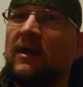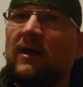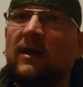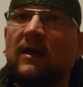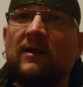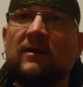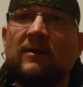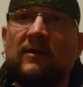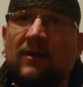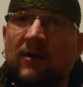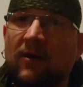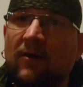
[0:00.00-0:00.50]

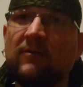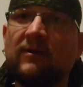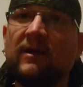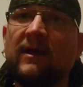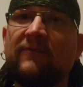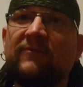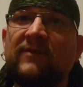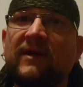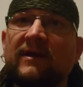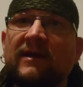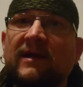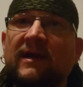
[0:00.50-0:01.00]
and long
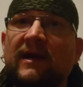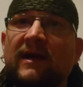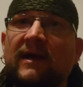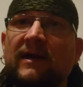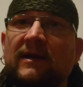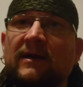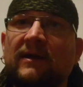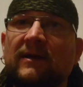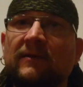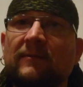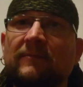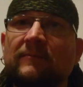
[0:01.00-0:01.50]
live the
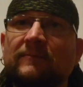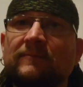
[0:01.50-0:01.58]
king.